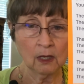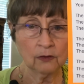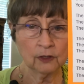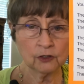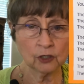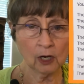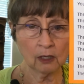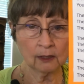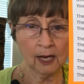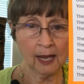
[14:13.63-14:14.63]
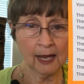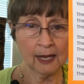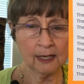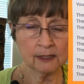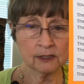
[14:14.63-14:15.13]
The child
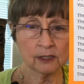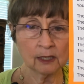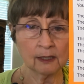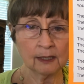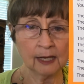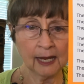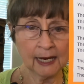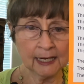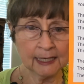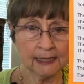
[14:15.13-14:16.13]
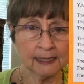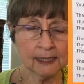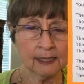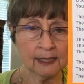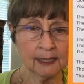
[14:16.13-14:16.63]
has
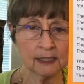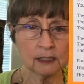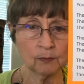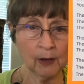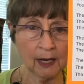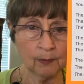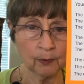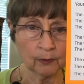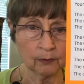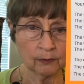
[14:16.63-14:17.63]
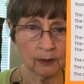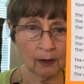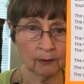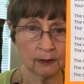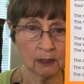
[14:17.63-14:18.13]
laid his paper,
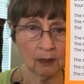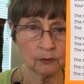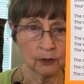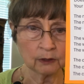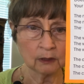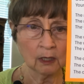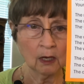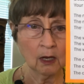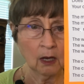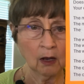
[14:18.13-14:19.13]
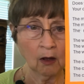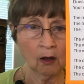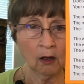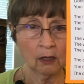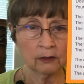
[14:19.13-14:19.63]
direct object,
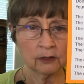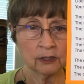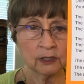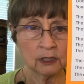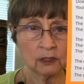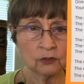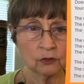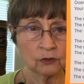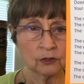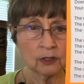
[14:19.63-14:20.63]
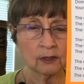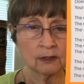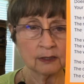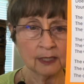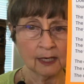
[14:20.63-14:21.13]
on the teacher's
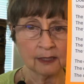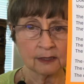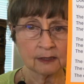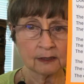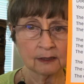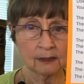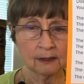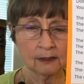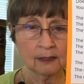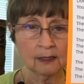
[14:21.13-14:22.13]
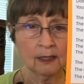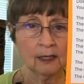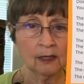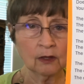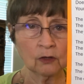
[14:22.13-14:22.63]
desk.
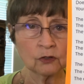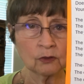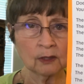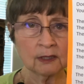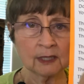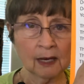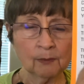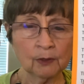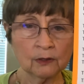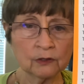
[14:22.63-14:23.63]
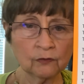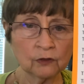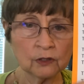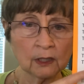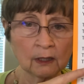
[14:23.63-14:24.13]
Those are examples of
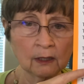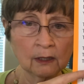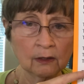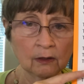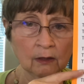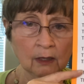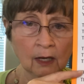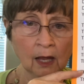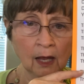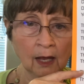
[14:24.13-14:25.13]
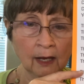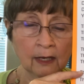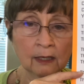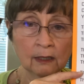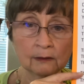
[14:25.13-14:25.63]
using
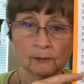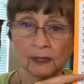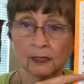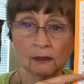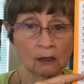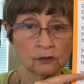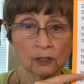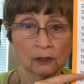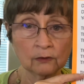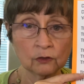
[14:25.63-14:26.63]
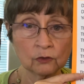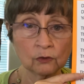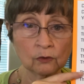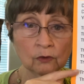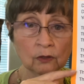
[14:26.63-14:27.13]
lie, meaning not telling the
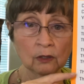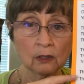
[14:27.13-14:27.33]
truth,